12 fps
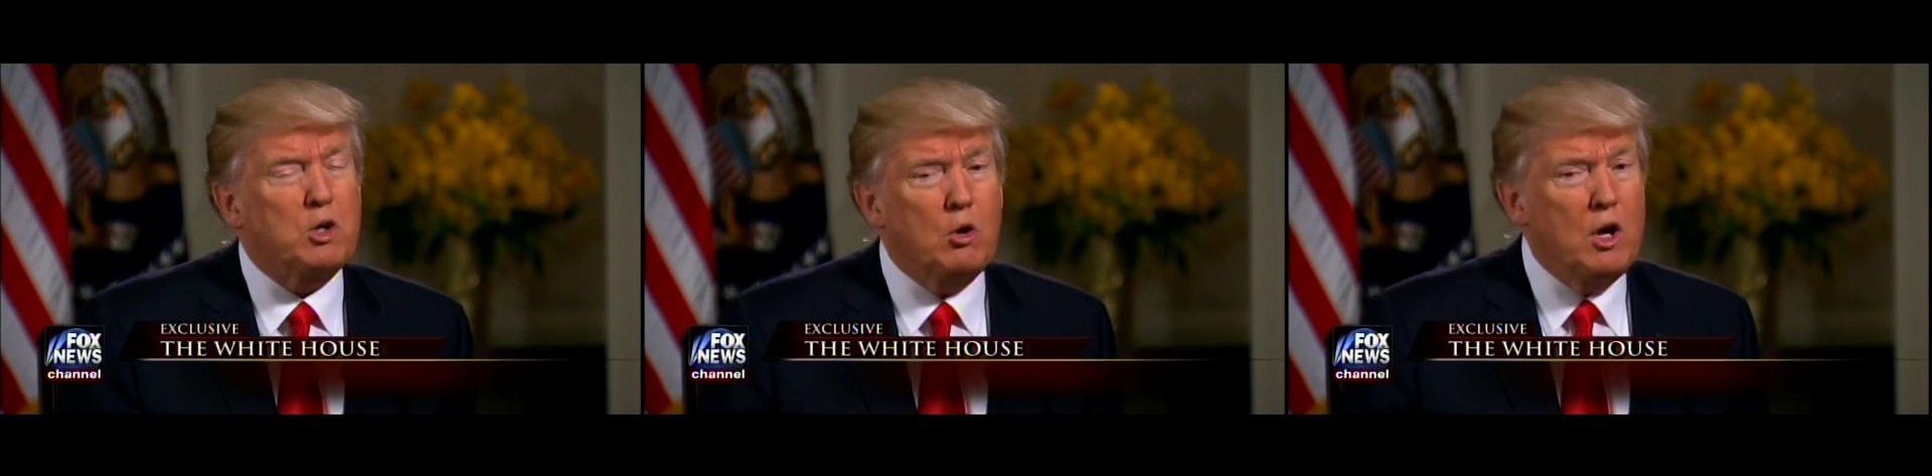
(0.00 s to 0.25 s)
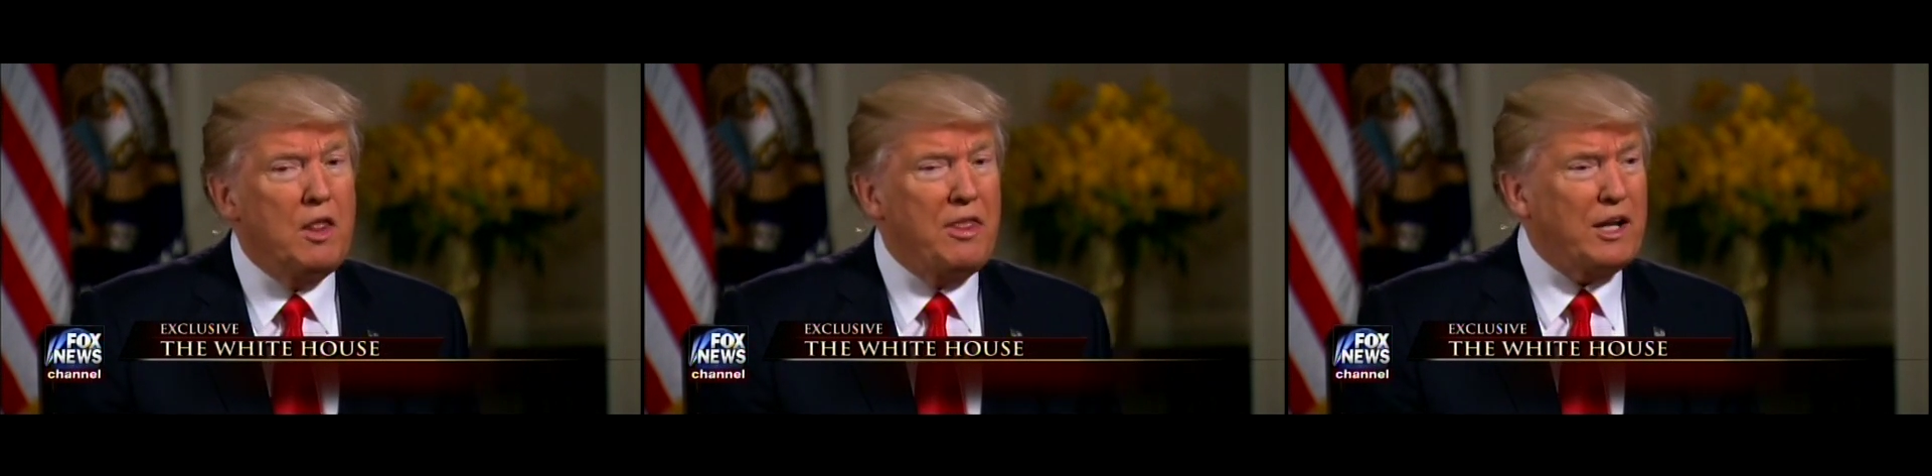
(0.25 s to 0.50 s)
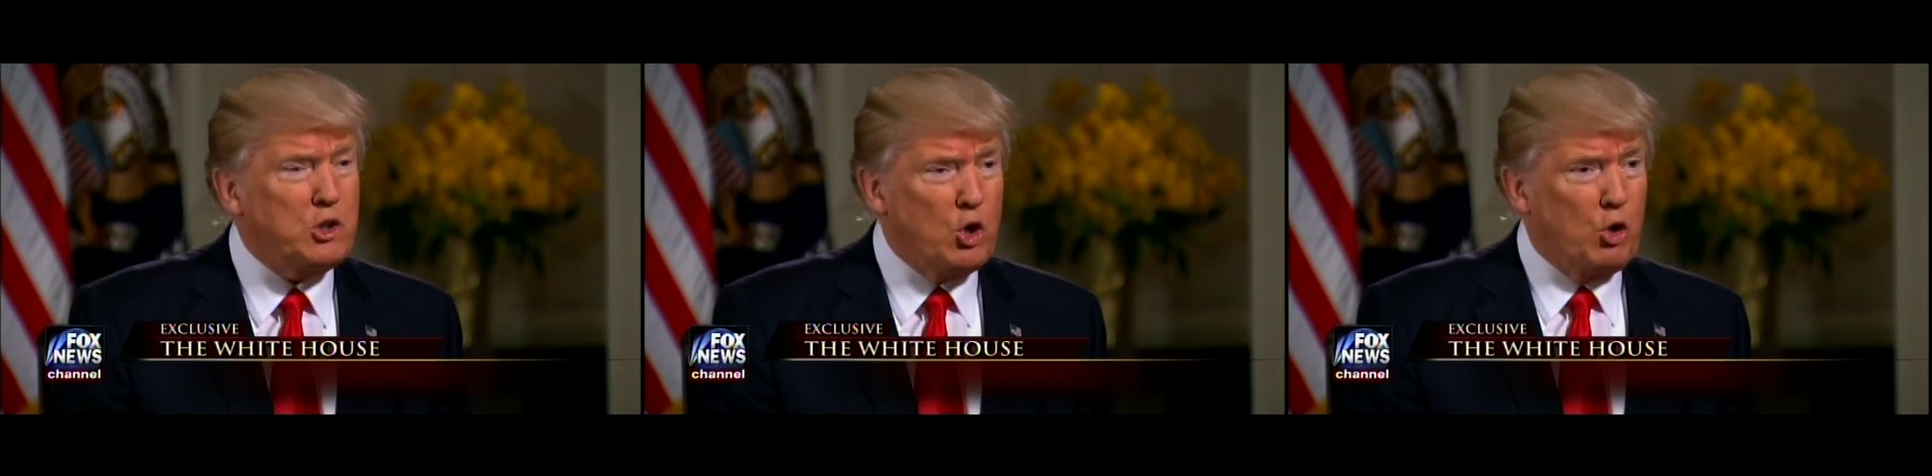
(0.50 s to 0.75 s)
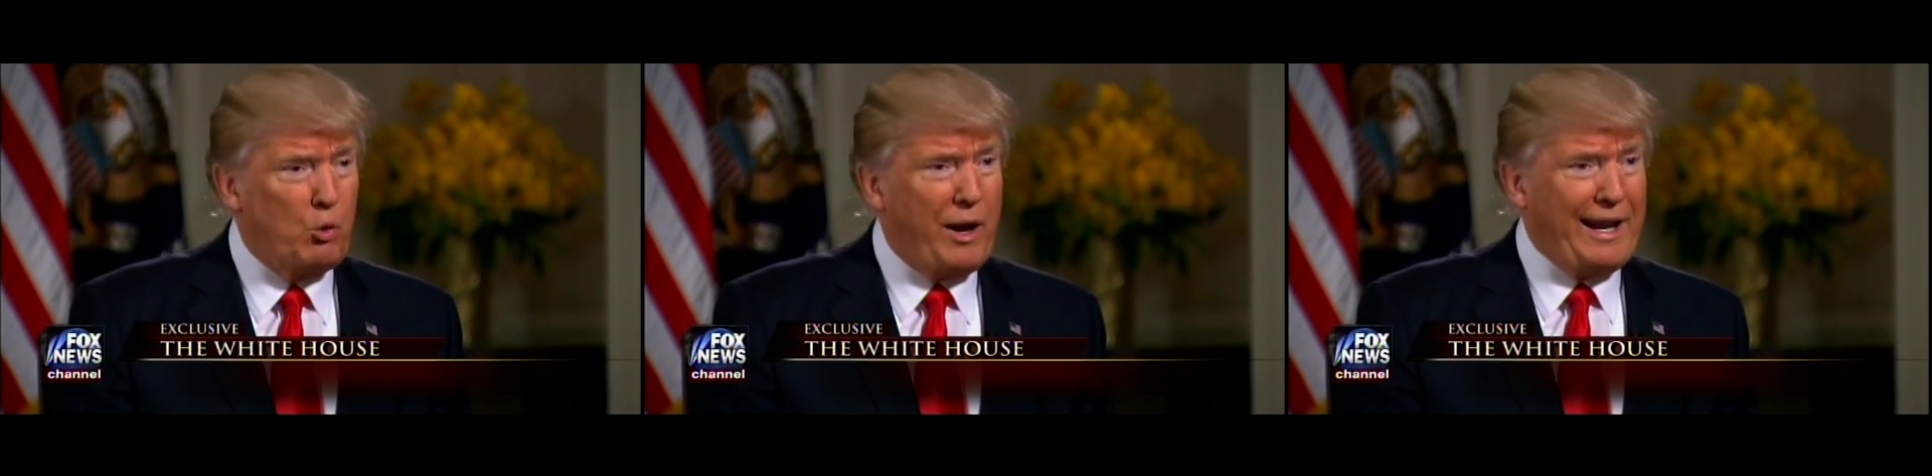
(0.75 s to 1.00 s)
So that's
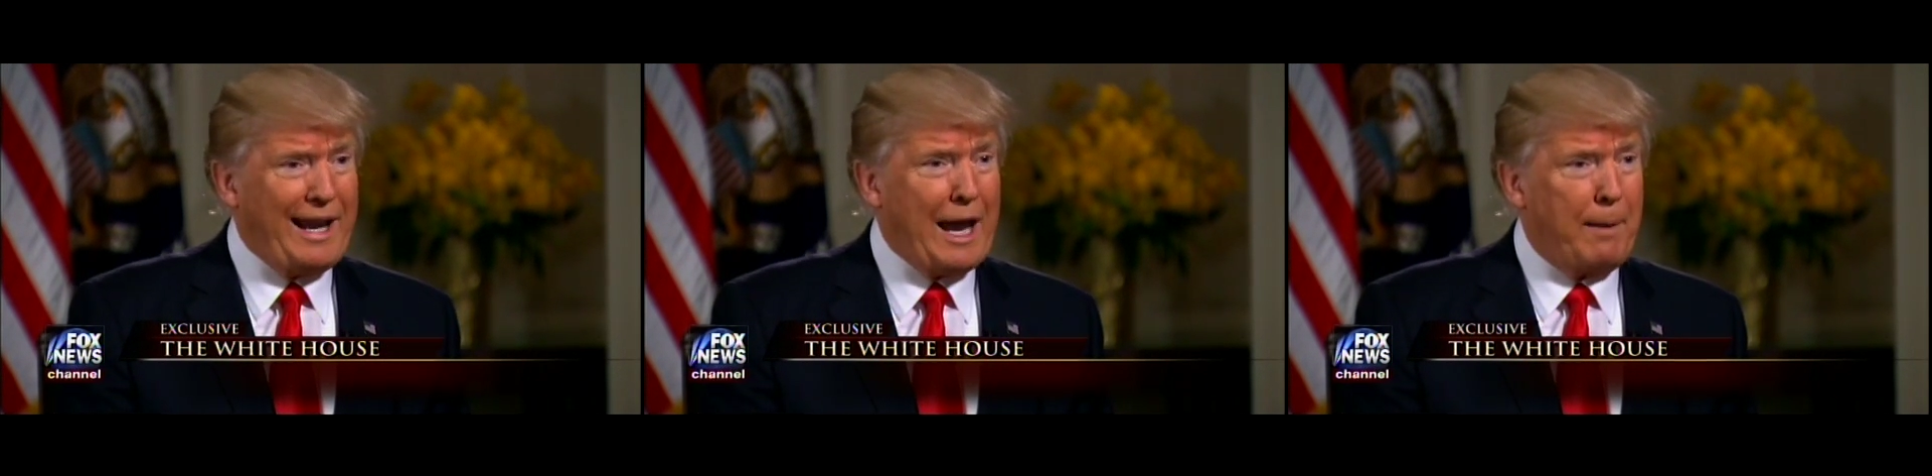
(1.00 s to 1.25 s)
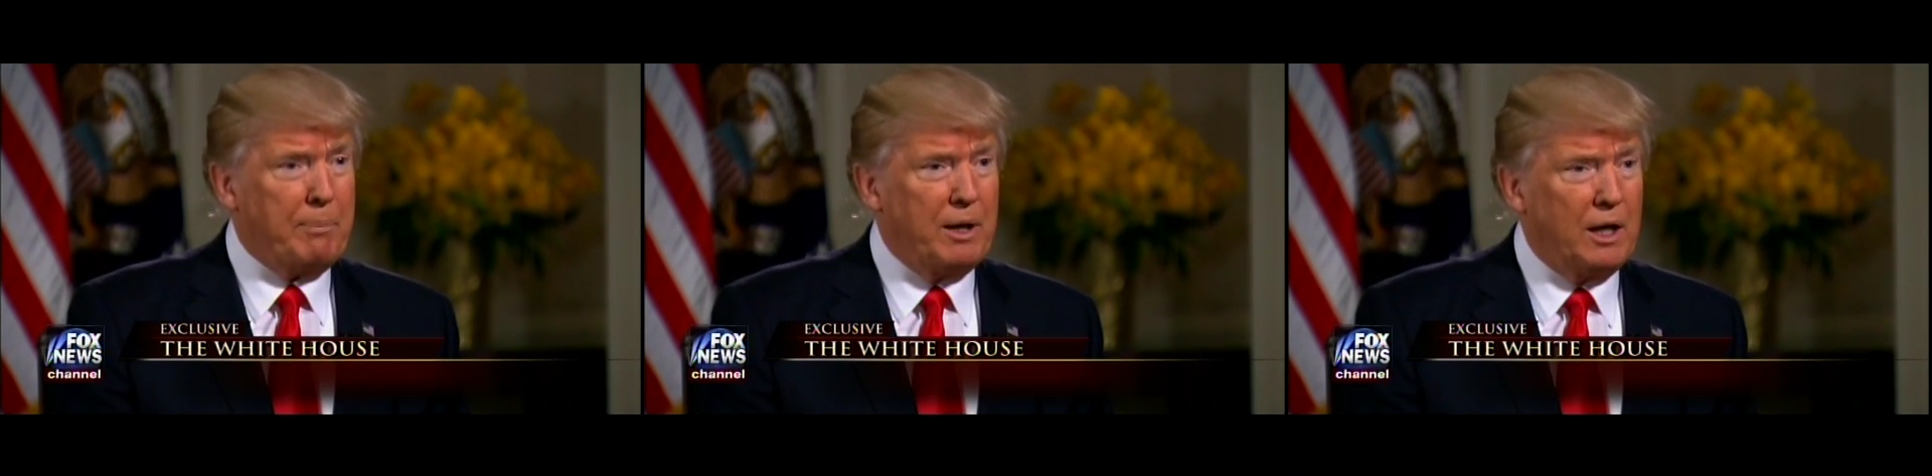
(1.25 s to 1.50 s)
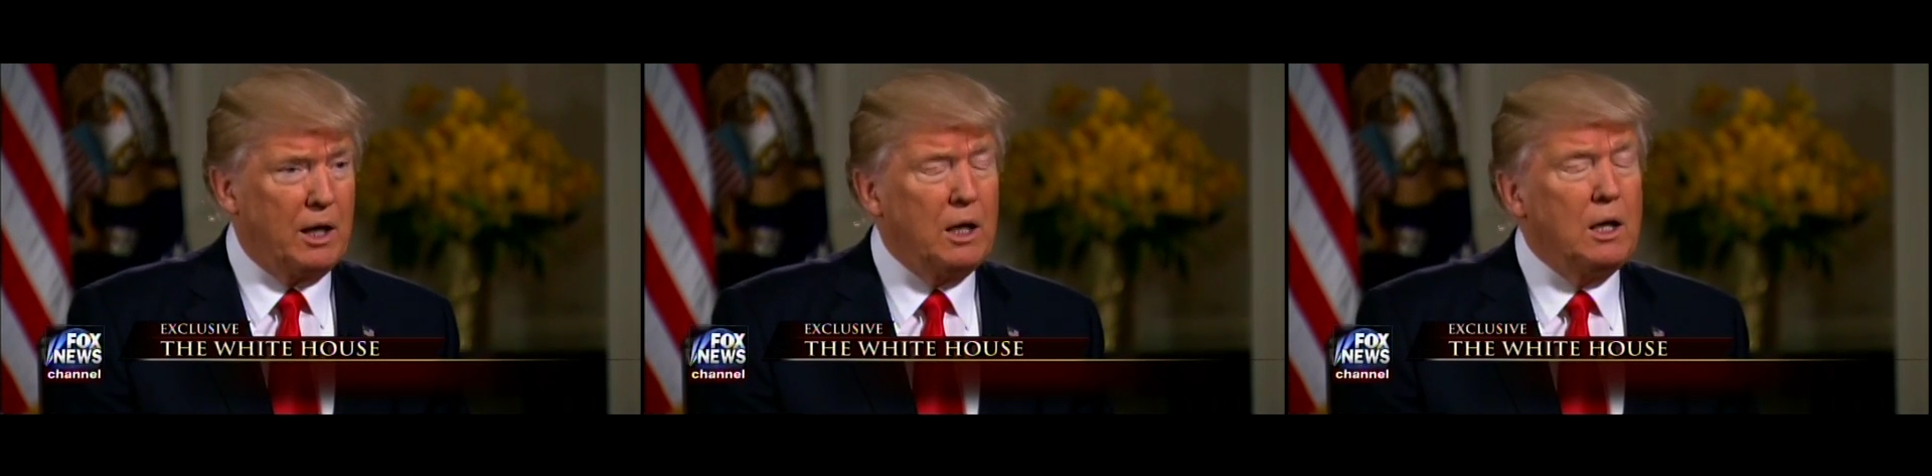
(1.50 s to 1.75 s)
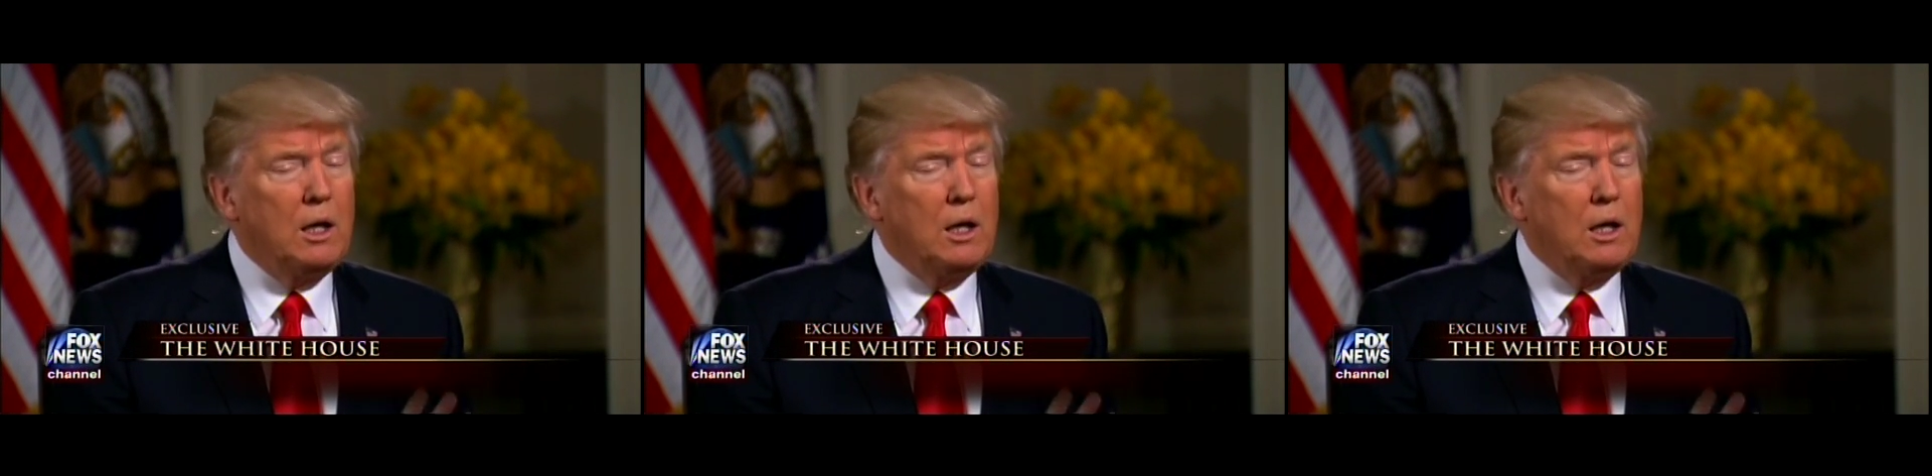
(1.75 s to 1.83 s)
already happening.